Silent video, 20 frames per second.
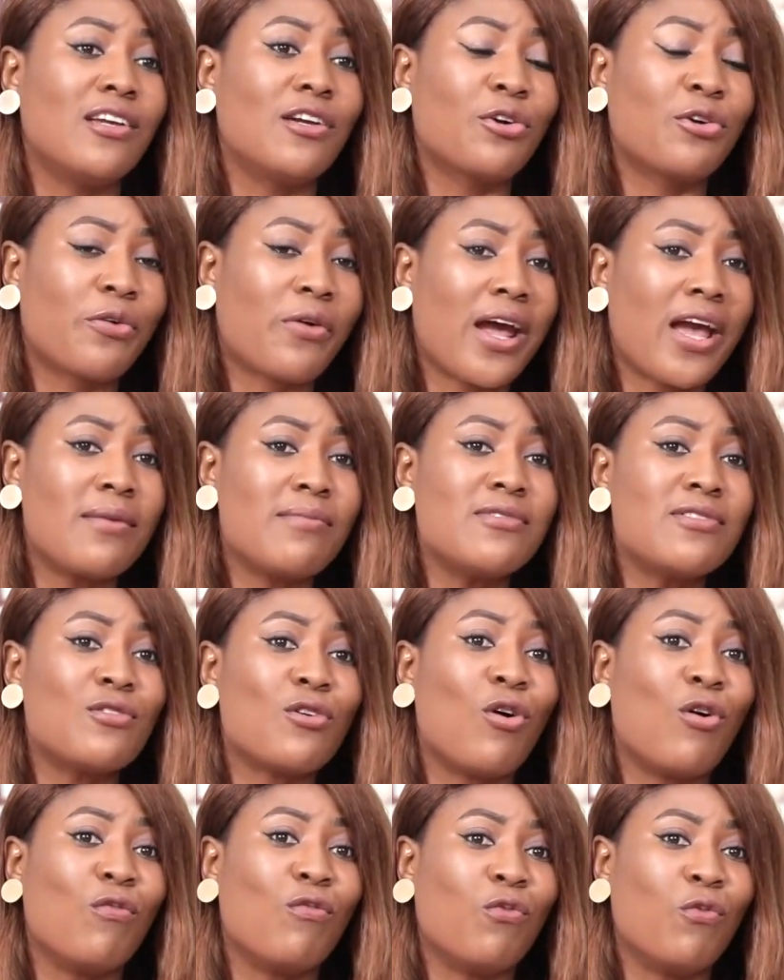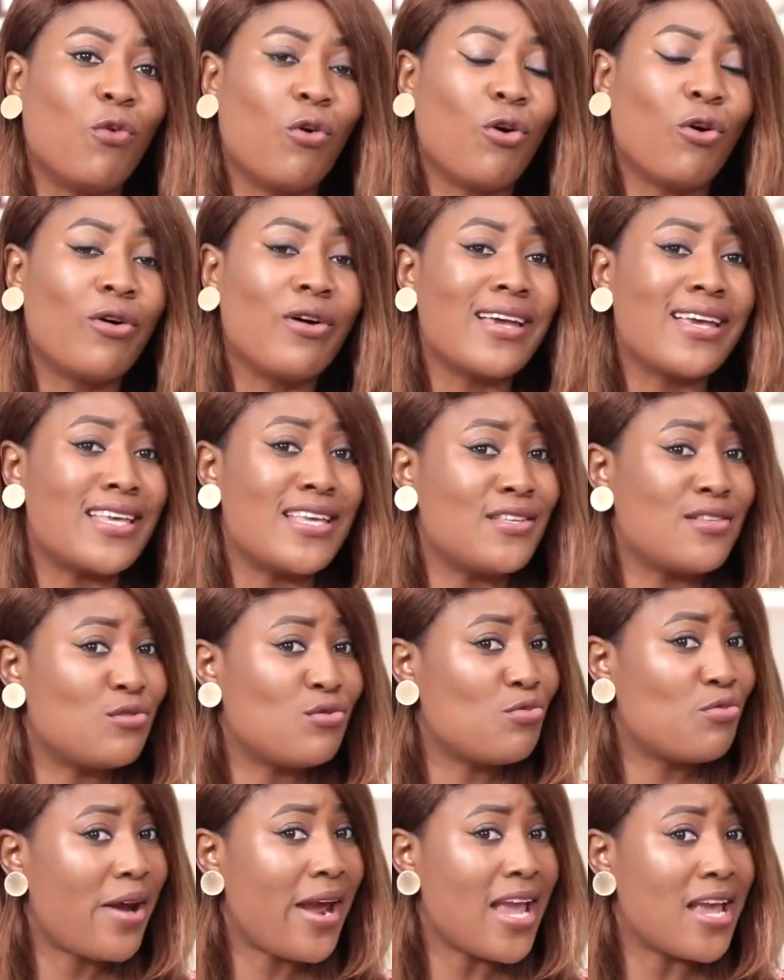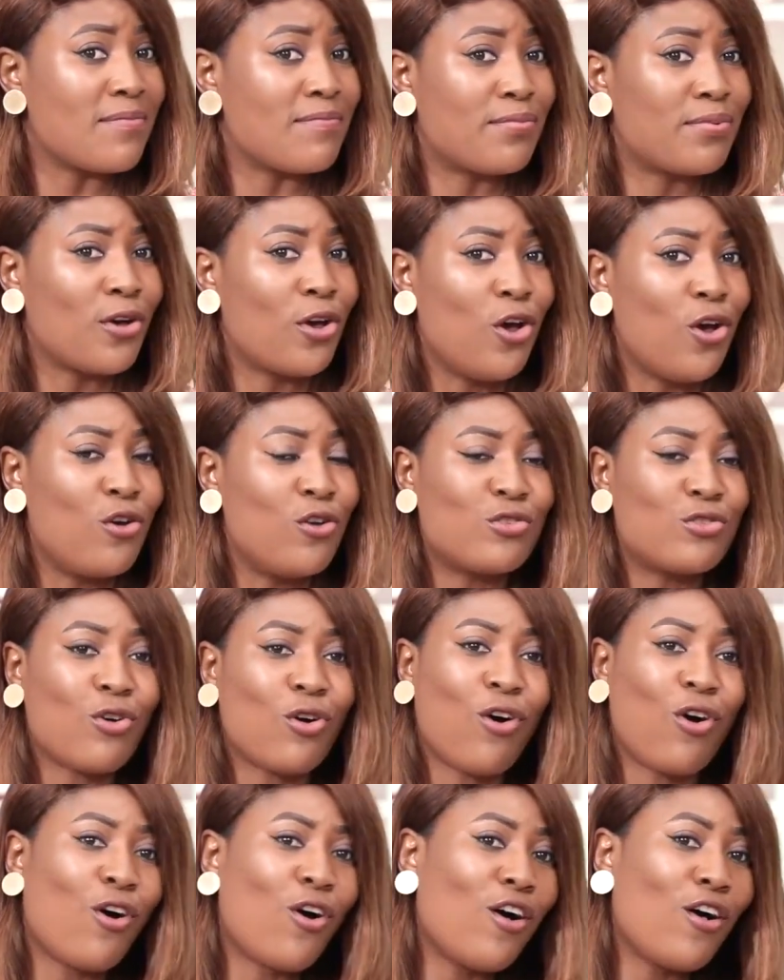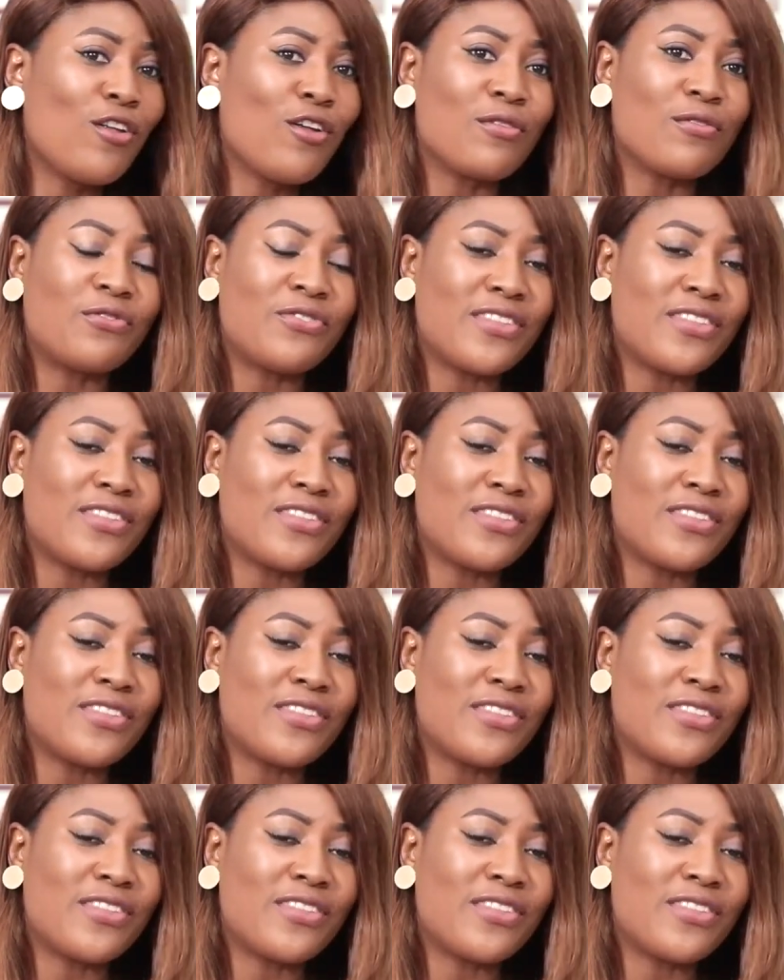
crimes of war is rape. So all of